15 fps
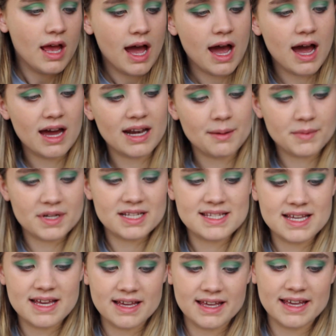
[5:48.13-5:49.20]
And I'm going to
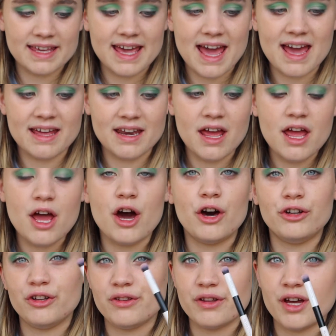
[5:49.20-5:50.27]
take, again,
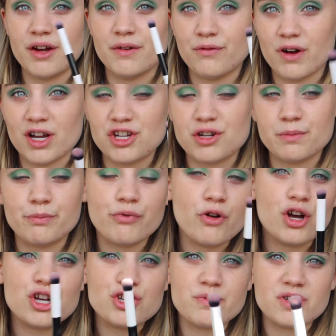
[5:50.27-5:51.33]
another fresh
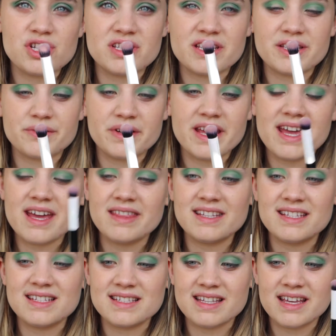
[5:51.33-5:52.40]
brush, which is this one here. This
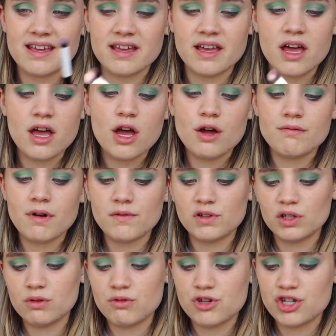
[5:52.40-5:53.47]
is the
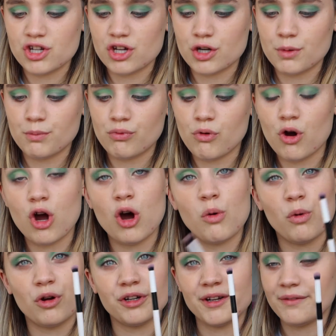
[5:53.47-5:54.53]
Revolution Pro
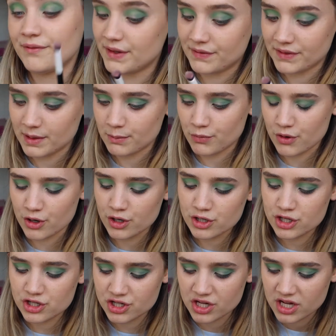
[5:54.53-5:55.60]
150
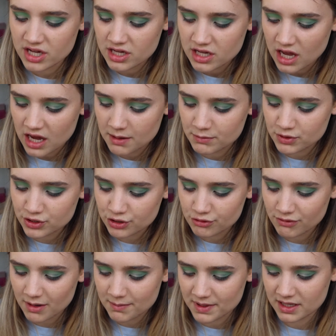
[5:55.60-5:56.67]
brush. I'm just
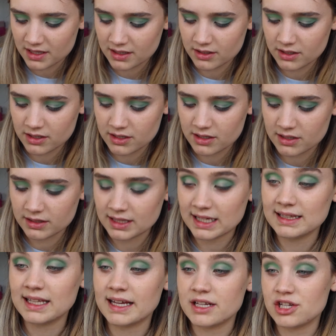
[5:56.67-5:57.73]
grabbing that
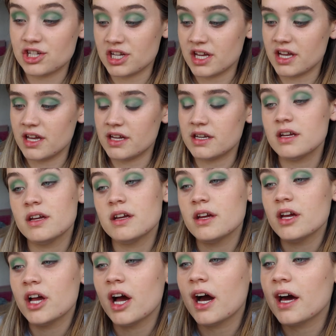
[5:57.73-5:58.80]
light shade,
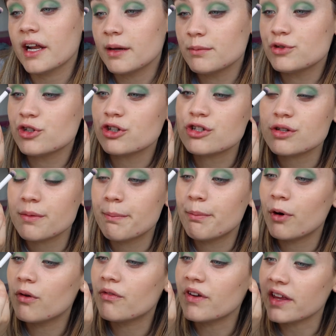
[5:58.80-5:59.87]
and I'm just
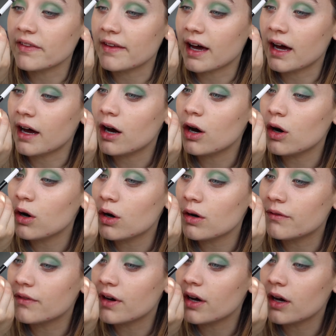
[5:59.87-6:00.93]
buffing that
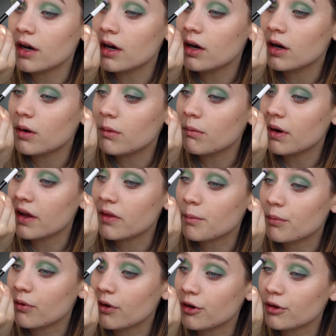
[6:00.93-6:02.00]
over where the
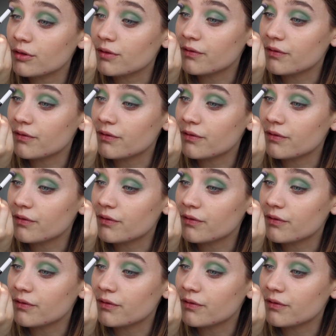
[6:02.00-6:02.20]
product